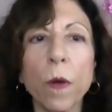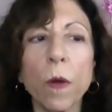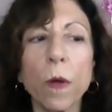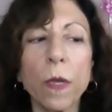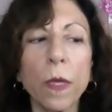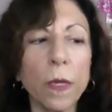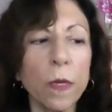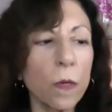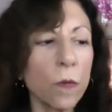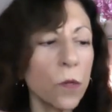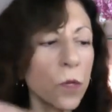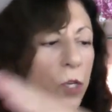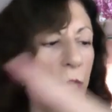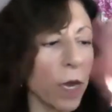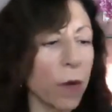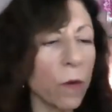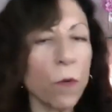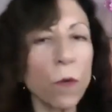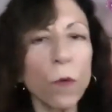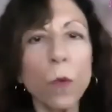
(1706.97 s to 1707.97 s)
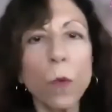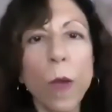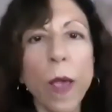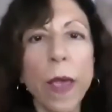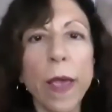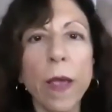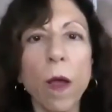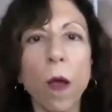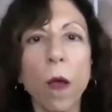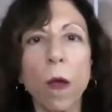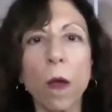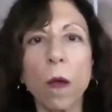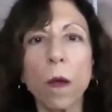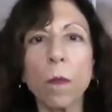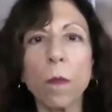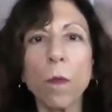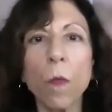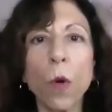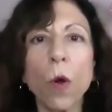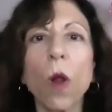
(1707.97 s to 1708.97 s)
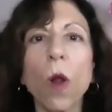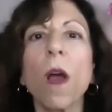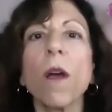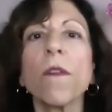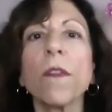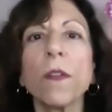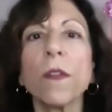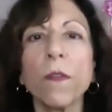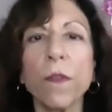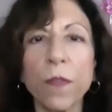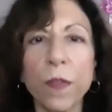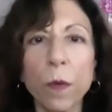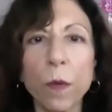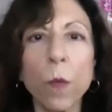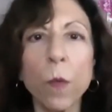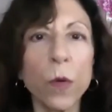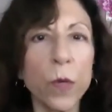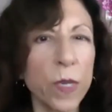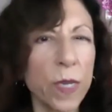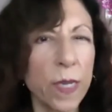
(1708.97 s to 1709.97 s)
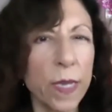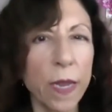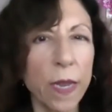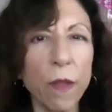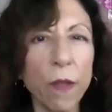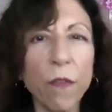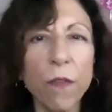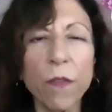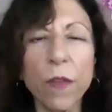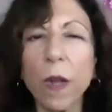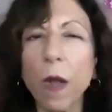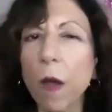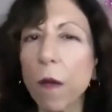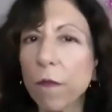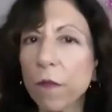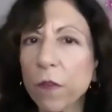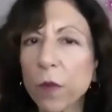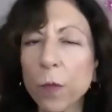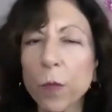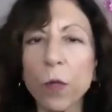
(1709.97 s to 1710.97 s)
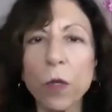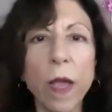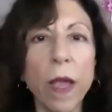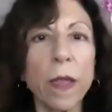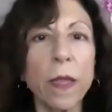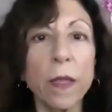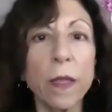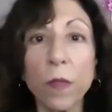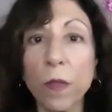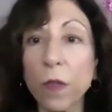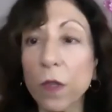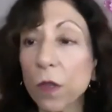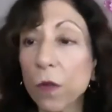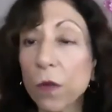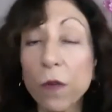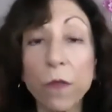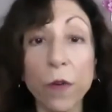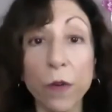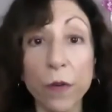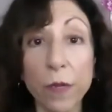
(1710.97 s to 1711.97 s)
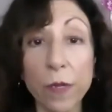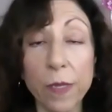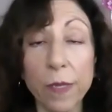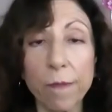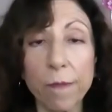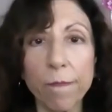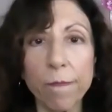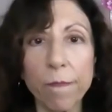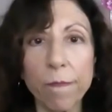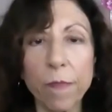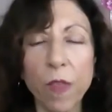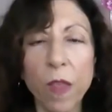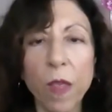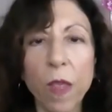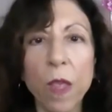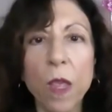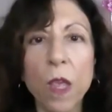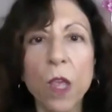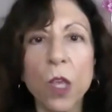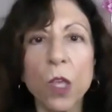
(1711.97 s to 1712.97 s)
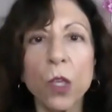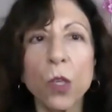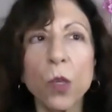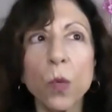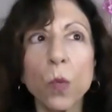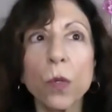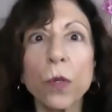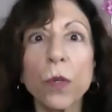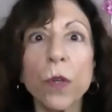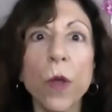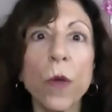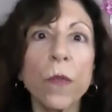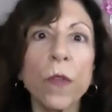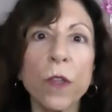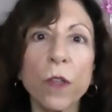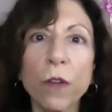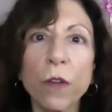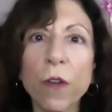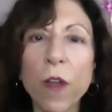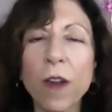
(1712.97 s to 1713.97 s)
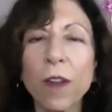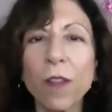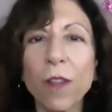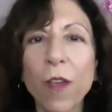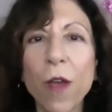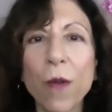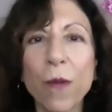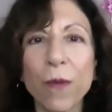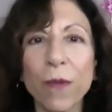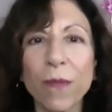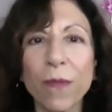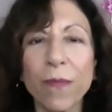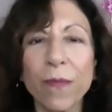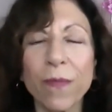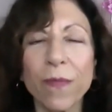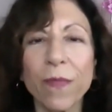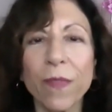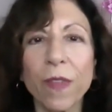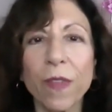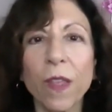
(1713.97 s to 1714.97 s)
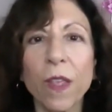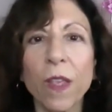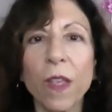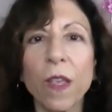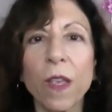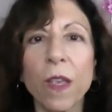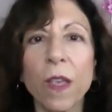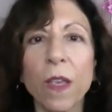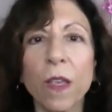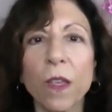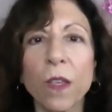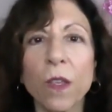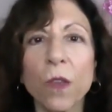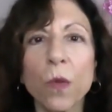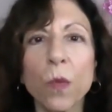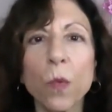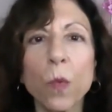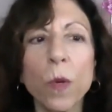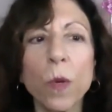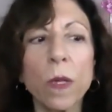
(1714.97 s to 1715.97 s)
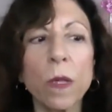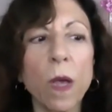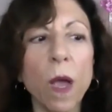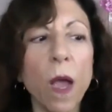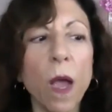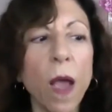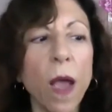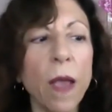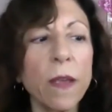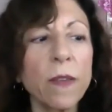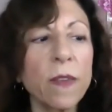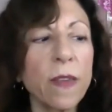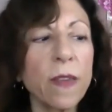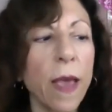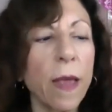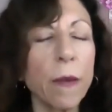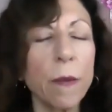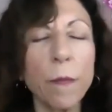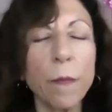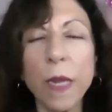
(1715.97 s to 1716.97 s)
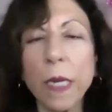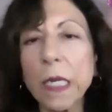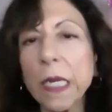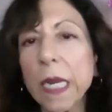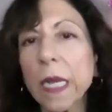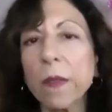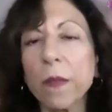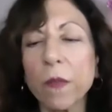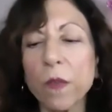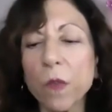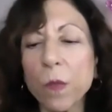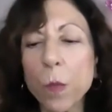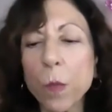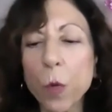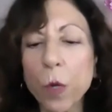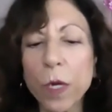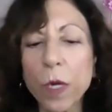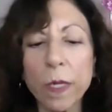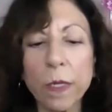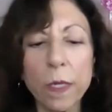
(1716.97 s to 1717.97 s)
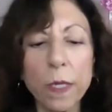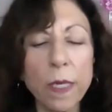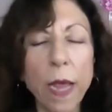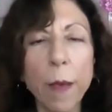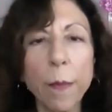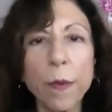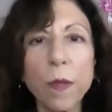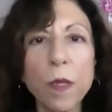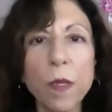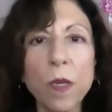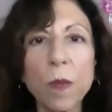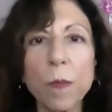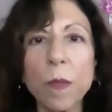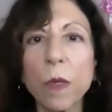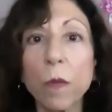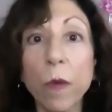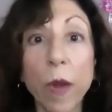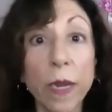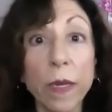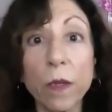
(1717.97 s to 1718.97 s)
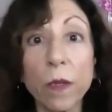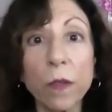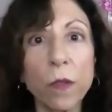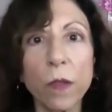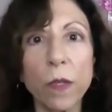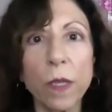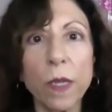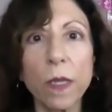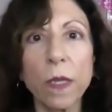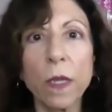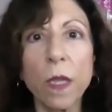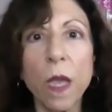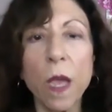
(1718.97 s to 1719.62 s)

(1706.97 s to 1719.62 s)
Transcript: in a general way, more often feel more safe and comfortable in the universe. You will know that you're not alone. You will, I sat meditating this morning, and this happens to me regularly,